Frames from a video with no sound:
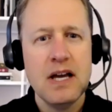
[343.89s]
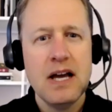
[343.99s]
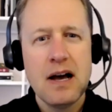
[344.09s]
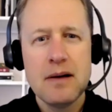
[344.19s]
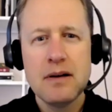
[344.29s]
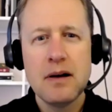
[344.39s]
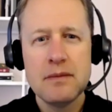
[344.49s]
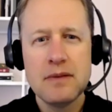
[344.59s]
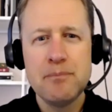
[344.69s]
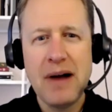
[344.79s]
I
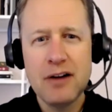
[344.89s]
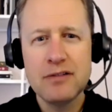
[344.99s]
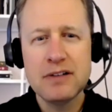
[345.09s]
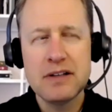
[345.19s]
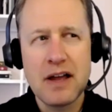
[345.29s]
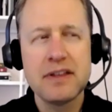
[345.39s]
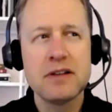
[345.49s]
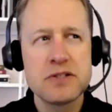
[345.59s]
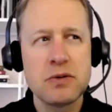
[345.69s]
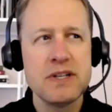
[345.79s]
think it was
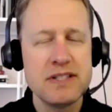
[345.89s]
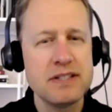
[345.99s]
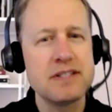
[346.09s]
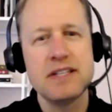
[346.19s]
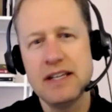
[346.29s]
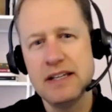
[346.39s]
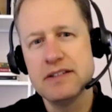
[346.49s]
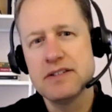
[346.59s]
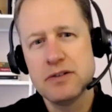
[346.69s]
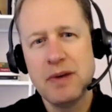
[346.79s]
2016. So
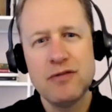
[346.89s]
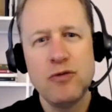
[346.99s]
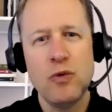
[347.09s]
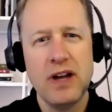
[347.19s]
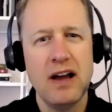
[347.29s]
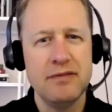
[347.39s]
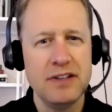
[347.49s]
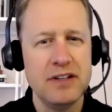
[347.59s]
about 4.5 years.